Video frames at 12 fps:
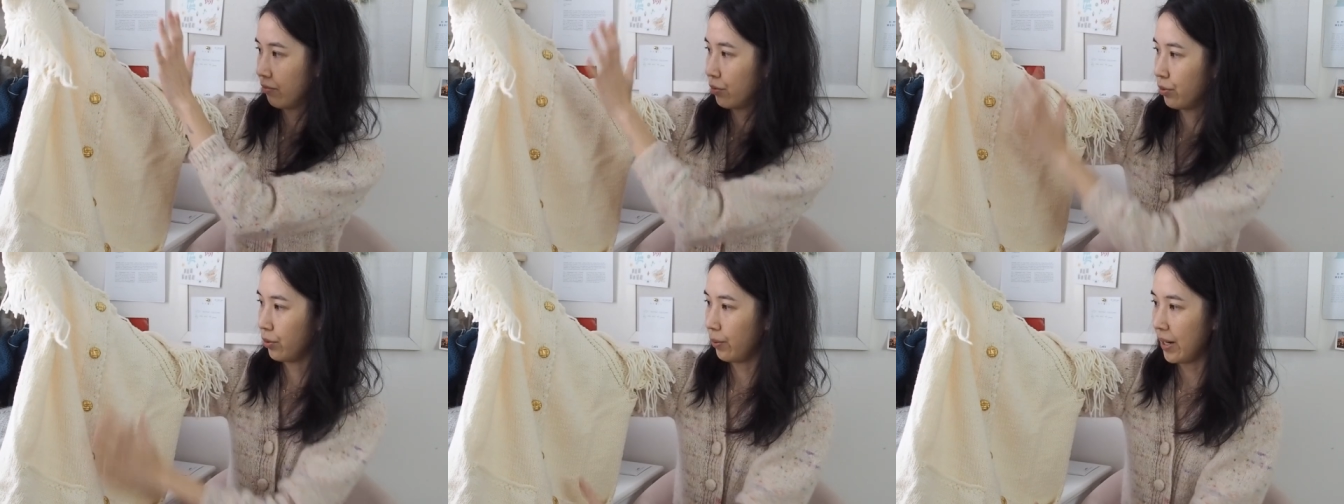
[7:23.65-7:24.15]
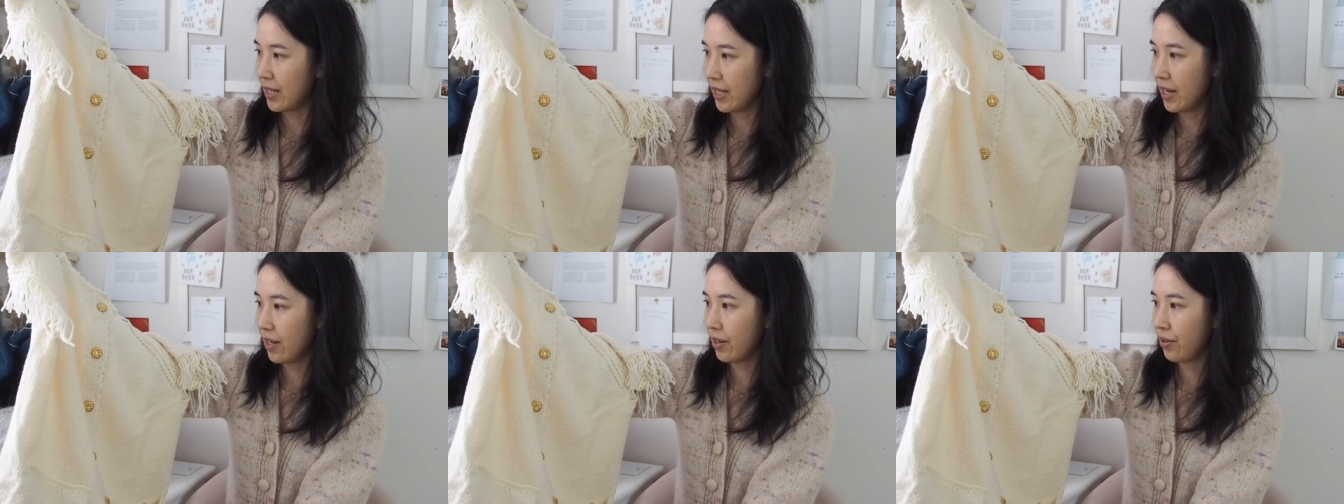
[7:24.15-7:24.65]
all the way
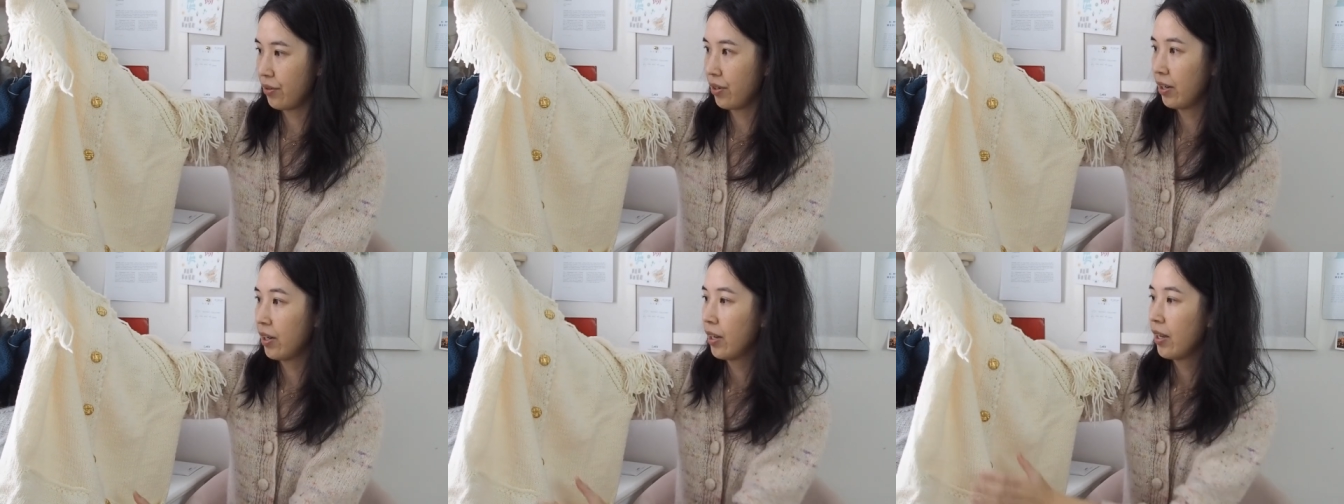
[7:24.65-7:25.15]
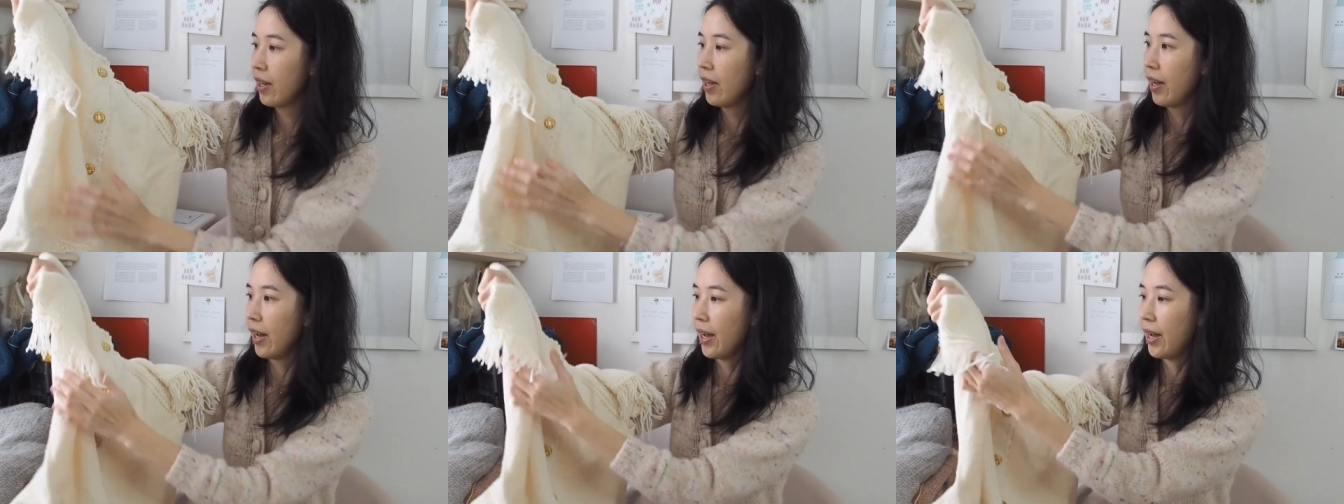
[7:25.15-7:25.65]
down.
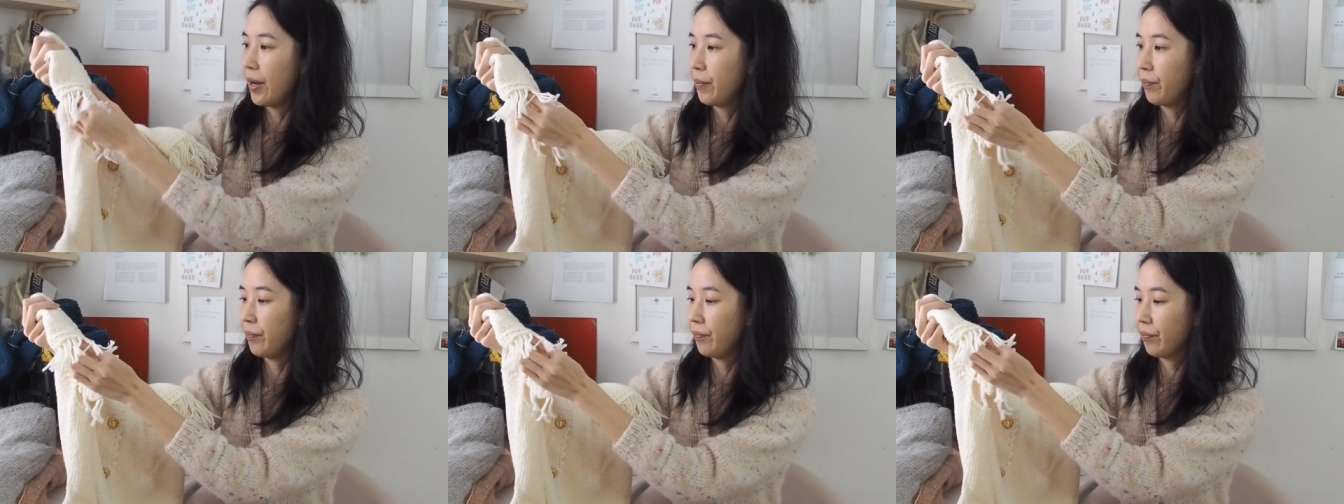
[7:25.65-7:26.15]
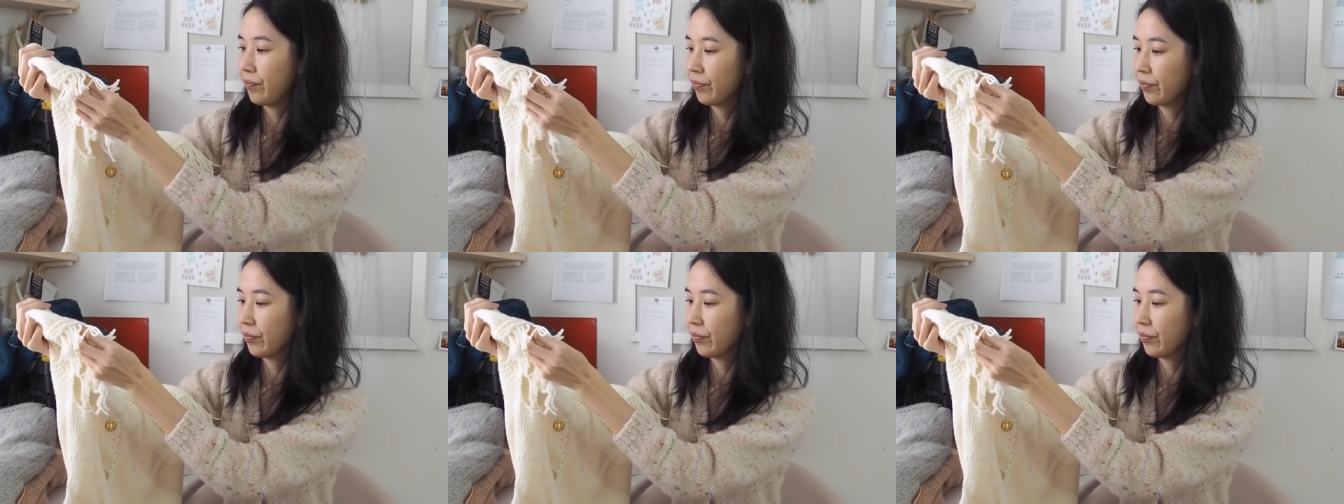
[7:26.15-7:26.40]
Um,